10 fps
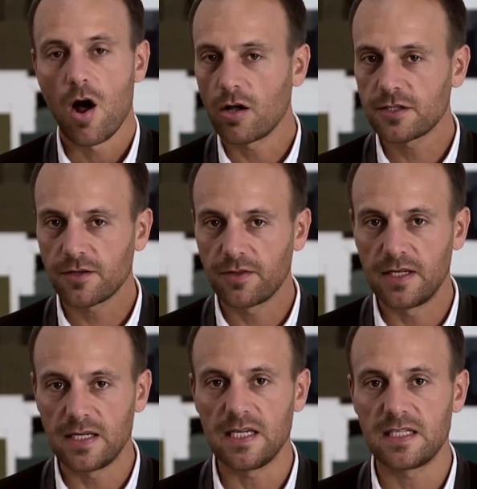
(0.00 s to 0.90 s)
Also the
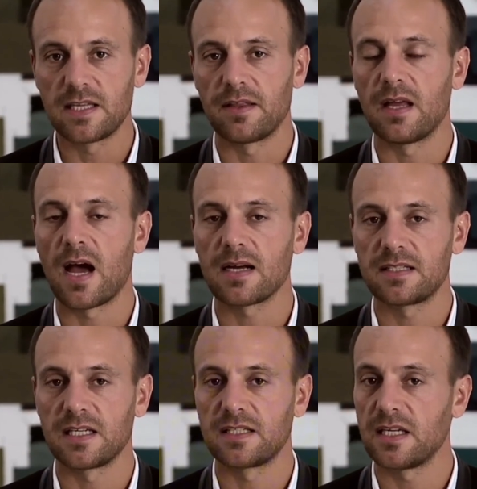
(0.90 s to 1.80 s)
needs that the
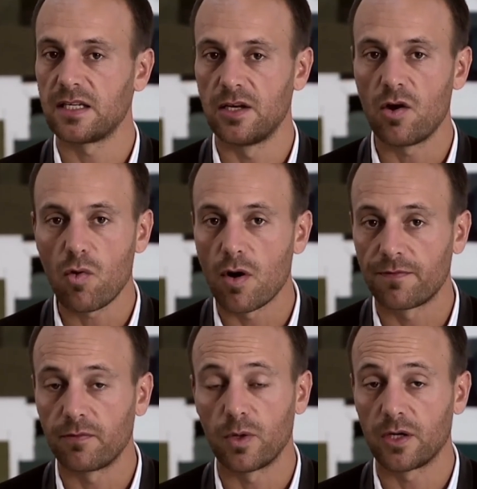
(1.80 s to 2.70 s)
architects didn't know of
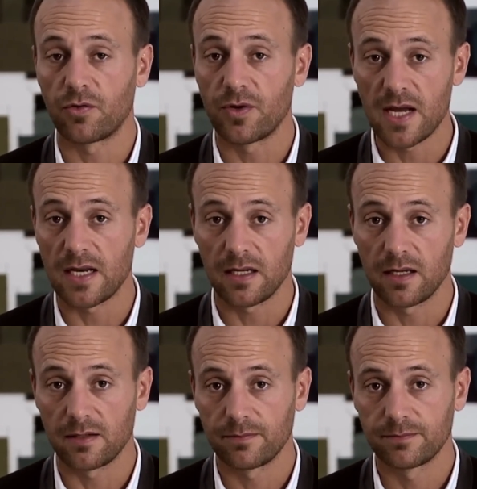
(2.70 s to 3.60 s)
when creating
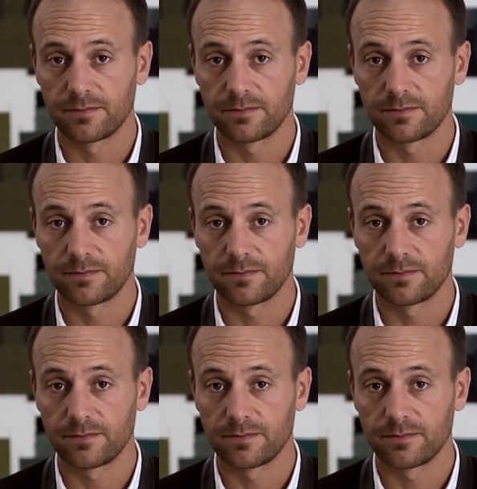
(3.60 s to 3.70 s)
it.